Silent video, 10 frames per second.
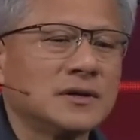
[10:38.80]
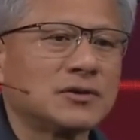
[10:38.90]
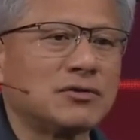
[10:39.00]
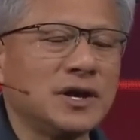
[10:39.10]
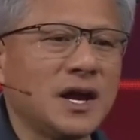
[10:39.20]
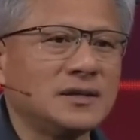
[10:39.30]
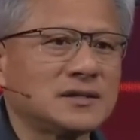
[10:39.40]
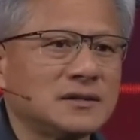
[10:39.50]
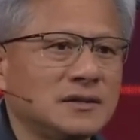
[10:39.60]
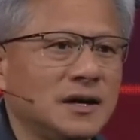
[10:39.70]

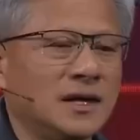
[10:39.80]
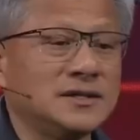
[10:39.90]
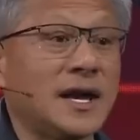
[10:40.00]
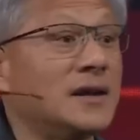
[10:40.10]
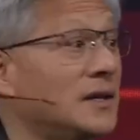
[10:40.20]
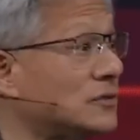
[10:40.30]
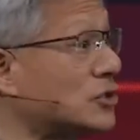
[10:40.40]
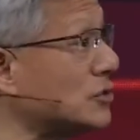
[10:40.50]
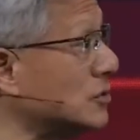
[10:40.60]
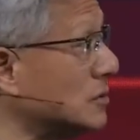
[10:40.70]
create uh, data
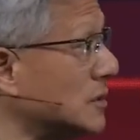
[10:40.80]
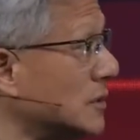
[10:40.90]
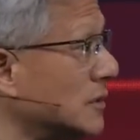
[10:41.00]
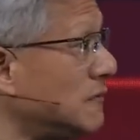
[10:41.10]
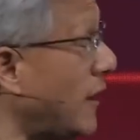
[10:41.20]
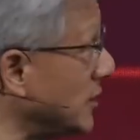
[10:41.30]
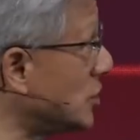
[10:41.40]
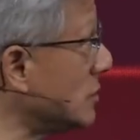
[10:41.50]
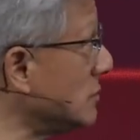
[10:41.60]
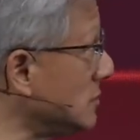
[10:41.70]
to
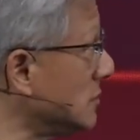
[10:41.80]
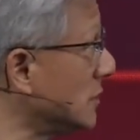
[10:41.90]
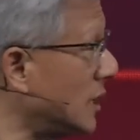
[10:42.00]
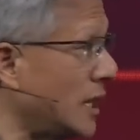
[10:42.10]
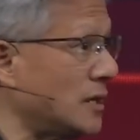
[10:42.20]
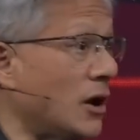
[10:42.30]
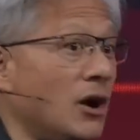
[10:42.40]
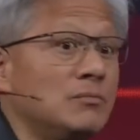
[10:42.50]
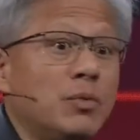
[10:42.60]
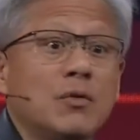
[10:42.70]
fine-tune and
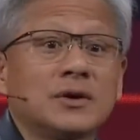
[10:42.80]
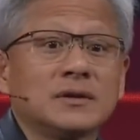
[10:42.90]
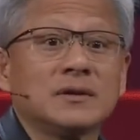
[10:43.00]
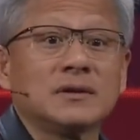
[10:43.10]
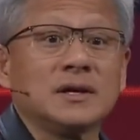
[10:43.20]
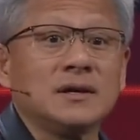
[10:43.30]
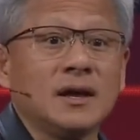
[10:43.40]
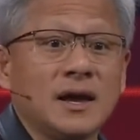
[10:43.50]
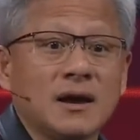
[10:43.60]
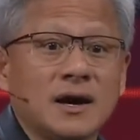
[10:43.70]
onboard the
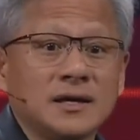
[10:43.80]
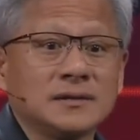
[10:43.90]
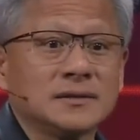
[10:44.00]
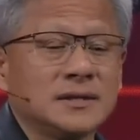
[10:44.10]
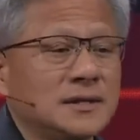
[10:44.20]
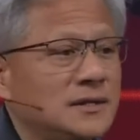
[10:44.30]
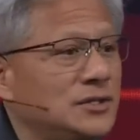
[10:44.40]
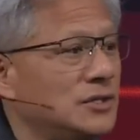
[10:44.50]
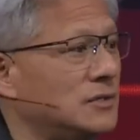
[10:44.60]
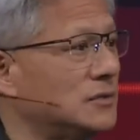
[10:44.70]
A I,
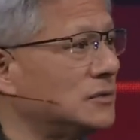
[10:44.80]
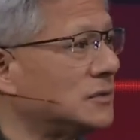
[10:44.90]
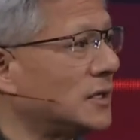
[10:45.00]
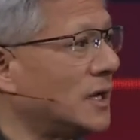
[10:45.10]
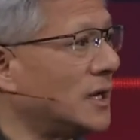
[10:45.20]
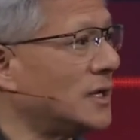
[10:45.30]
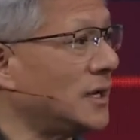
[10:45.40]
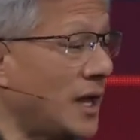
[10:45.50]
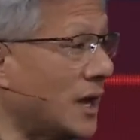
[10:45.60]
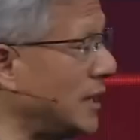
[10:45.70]
you uh,
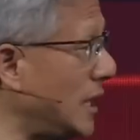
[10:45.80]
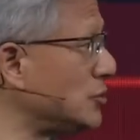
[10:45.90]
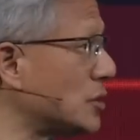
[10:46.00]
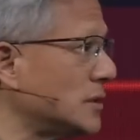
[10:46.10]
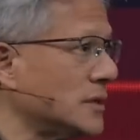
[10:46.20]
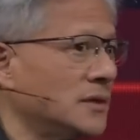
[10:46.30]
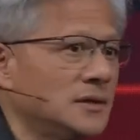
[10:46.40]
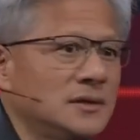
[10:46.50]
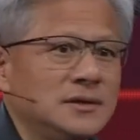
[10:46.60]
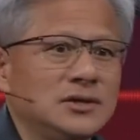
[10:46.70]
A I agent.
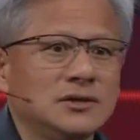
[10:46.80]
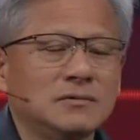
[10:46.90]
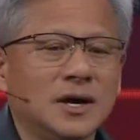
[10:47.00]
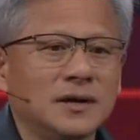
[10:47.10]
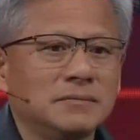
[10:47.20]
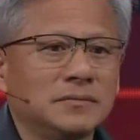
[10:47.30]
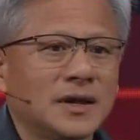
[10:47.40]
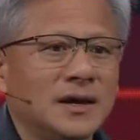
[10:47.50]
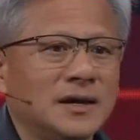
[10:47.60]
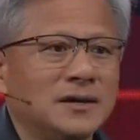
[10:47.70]
You, um,
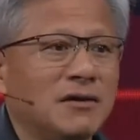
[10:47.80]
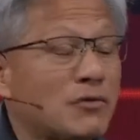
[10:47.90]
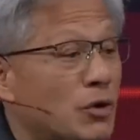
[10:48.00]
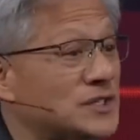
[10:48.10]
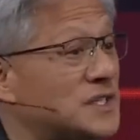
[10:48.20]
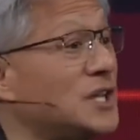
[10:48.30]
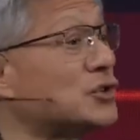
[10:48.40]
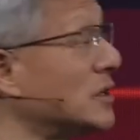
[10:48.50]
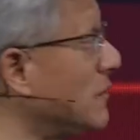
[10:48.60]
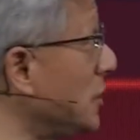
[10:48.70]
uh, of course, teach
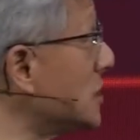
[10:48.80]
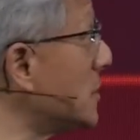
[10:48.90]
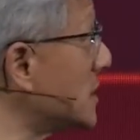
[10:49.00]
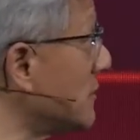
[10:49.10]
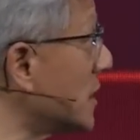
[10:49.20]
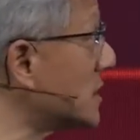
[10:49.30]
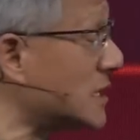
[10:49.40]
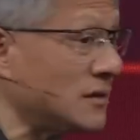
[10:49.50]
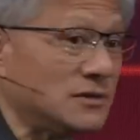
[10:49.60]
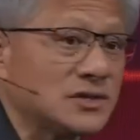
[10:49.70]
it very specific
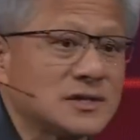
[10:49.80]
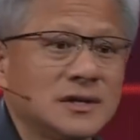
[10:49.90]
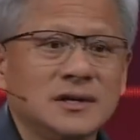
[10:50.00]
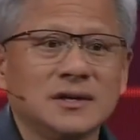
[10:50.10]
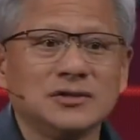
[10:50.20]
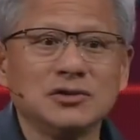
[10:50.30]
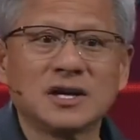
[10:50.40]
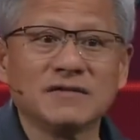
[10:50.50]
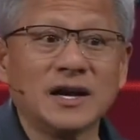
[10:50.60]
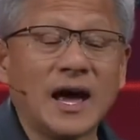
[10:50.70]
skills. You
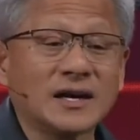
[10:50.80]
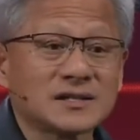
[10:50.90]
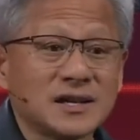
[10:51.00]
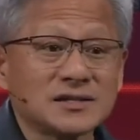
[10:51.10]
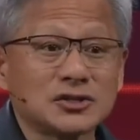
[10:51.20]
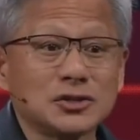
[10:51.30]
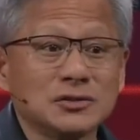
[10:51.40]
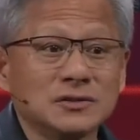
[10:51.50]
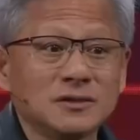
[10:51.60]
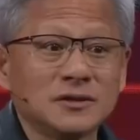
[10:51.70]
give it access to